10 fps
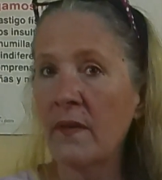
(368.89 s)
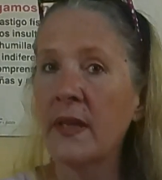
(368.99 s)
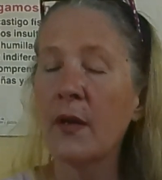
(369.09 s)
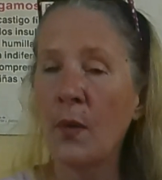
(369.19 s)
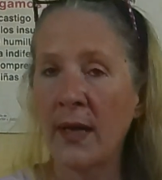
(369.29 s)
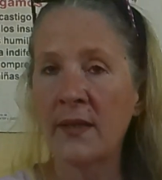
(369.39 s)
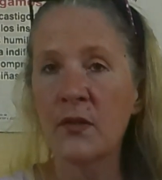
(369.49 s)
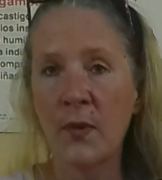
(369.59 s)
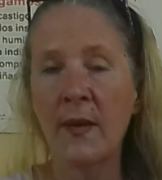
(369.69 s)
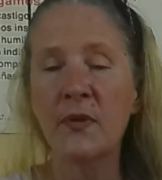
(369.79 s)
of the
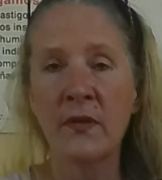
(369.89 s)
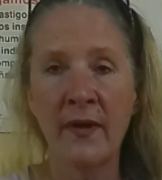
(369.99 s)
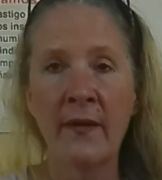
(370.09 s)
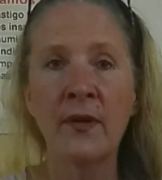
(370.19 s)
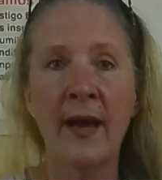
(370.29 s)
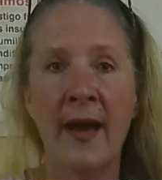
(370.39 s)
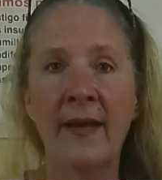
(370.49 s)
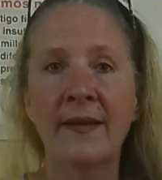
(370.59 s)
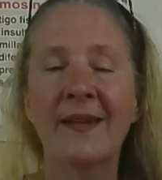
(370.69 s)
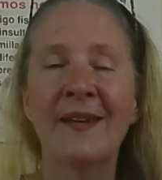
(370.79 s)
Acquaintance Rape Survival Guide.